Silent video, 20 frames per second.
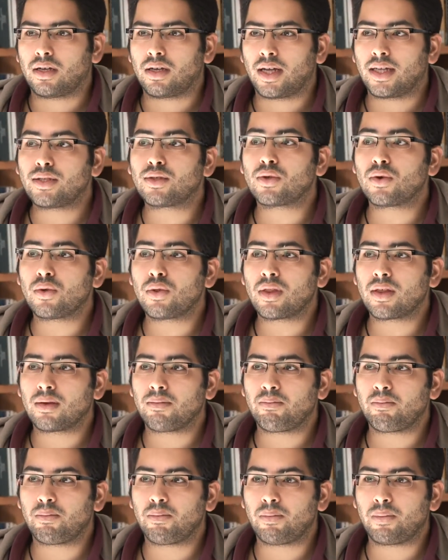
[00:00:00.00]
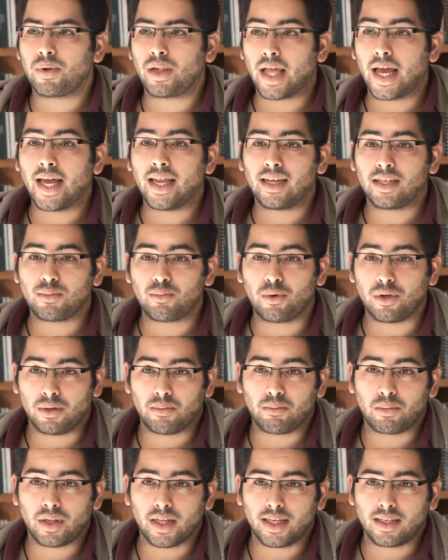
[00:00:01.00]
And so the plan is put
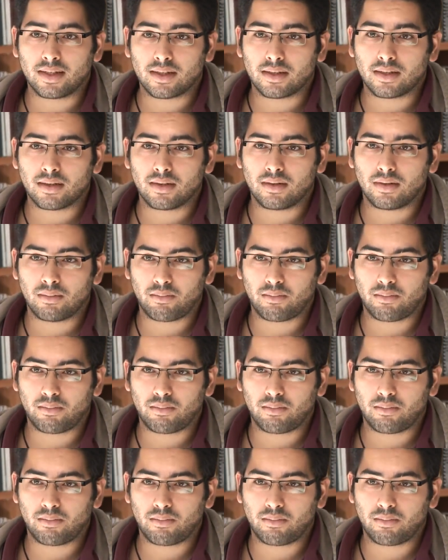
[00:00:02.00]
in place.